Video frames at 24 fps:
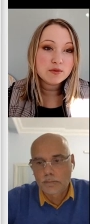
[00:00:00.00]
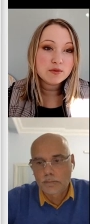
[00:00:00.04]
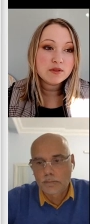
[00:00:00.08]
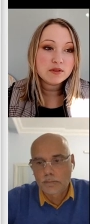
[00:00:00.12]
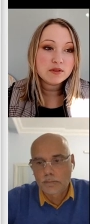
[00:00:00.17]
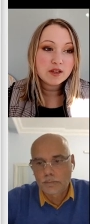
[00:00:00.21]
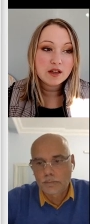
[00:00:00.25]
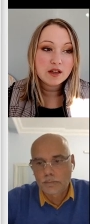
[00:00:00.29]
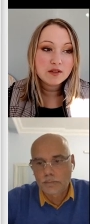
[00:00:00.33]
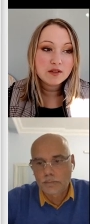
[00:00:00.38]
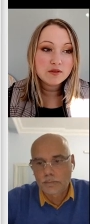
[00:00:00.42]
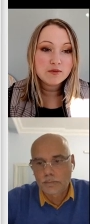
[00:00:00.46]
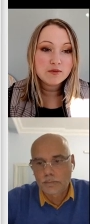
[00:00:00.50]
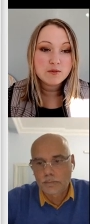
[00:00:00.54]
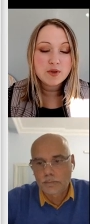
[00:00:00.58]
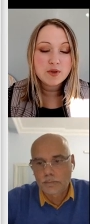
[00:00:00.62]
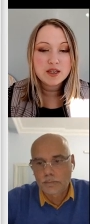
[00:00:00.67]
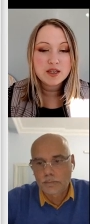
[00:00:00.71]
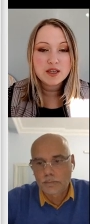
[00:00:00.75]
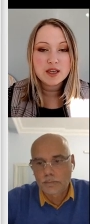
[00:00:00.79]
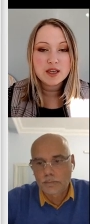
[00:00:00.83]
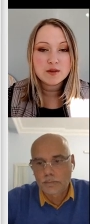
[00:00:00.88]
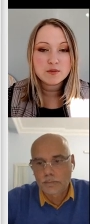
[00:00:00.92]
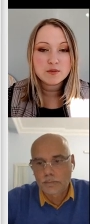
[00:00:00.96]
Speaker 1: of people love
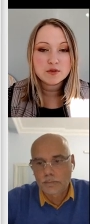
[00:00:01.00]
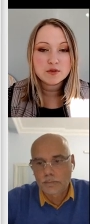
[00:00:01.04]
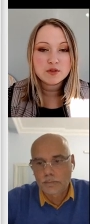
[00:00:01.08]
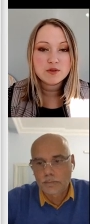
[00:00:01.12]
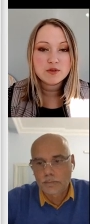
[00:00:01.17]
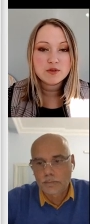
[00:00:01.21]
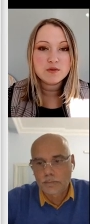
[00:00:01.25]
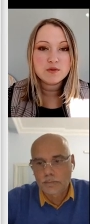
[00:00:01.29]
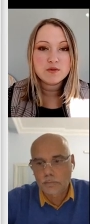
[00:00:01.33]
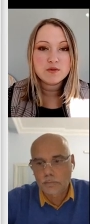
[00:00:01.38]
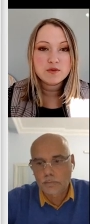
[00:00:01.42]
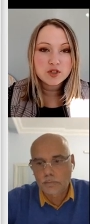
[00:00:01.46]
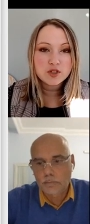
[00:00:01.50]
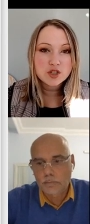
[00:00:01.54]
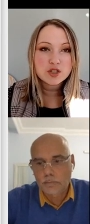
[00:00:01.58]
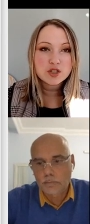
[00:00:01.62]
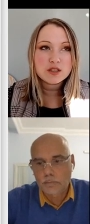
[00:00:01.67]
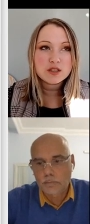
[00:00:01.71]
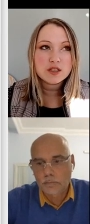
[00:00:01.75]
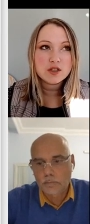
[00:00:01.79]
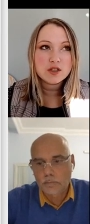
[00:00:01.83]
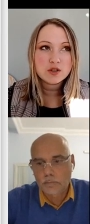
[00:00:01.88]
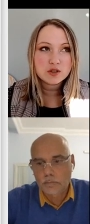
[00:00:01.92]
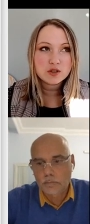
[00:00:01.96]
being able to
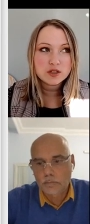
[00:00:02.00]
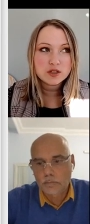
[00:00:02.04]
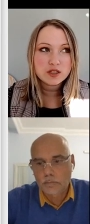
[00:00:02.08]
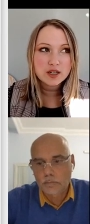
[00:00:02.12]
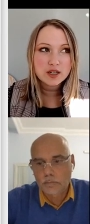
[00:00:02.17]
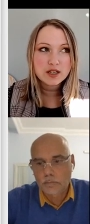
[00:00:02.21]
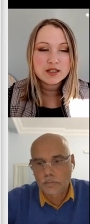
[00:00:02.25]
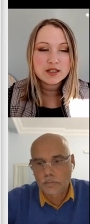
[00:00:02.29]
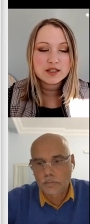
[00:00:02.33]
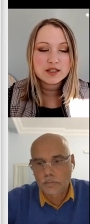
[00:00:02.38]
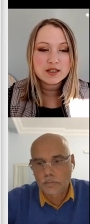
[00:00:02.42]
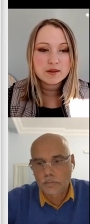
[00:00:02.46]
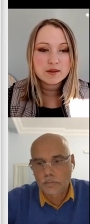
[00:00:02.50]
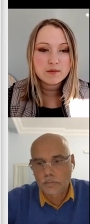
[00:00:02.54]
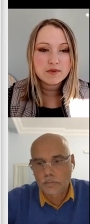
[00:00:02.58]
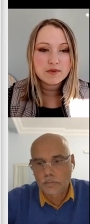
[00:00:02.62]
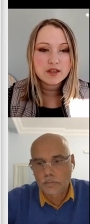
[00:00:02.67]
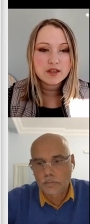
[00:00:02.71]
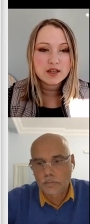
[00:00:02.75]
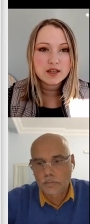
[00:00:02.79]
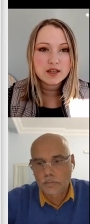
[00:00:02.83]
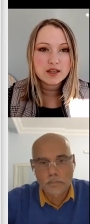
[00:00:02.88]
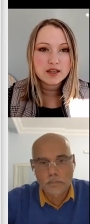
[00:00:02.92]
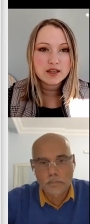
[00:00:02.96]
visually create
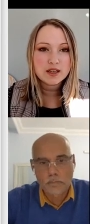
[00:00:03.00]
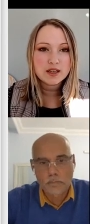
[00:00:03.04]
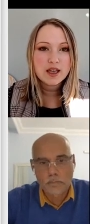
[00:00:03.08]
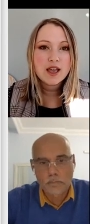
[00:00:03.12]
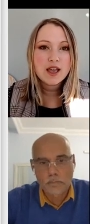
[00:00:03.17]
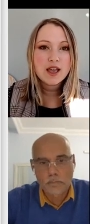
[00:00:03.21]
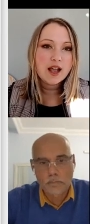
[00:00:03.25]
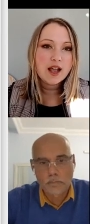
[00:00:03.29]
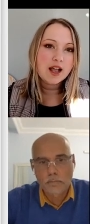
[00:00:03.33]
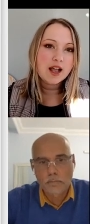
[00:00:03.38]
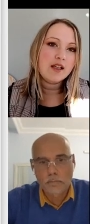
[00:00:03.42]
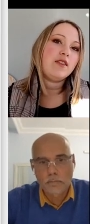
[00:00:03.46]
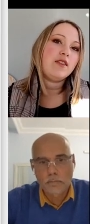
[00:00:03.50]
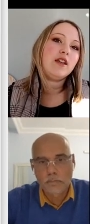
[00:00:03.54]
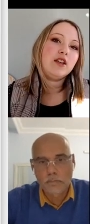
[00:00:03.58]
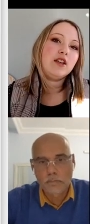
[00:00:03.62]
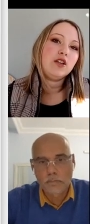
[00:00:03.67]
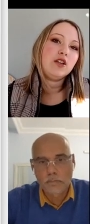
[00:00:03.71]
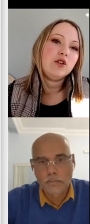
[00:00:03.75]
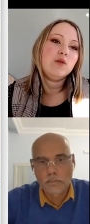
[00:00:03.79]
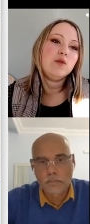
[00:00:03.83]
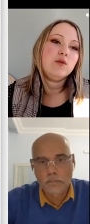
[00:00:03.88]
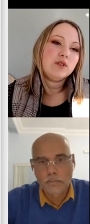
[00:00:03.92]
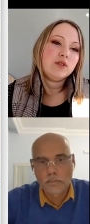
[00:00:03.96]
something and
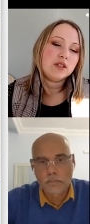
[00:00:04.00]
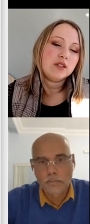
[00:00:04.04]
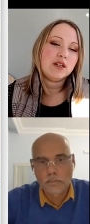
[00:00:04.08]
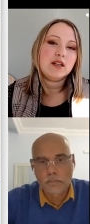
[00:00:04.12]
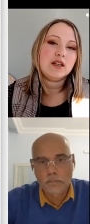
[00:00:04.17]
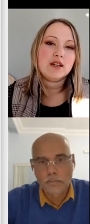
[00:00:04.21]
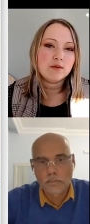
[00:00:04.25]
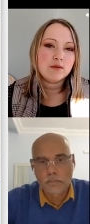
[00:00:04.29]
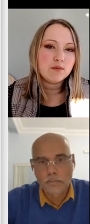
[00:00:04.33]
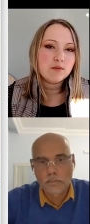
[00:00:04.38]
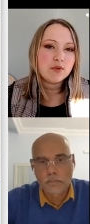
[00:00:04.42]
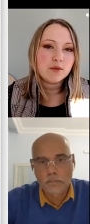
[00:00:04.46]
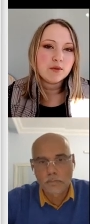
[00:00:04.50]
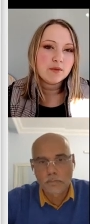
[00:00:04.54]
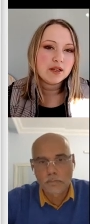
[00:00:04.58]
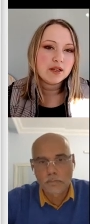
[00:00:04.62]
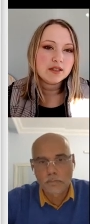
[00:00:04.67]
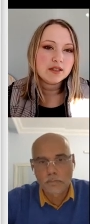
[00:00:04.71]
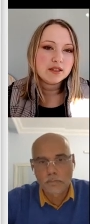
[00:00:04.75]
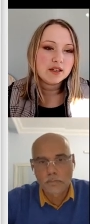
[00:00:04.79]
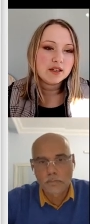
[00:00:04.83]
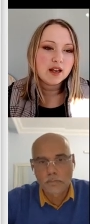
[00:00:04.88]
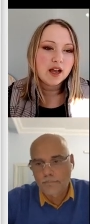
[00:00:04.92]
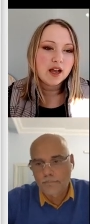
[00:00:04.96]
then use it and
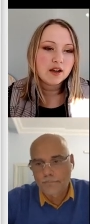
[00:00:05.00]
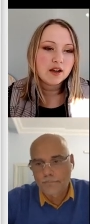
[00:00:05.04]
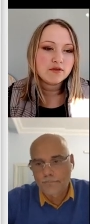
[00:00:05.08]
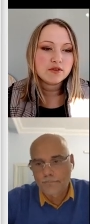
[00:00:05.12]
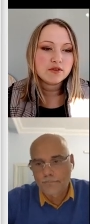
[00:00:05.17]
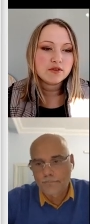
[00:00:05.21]
implement it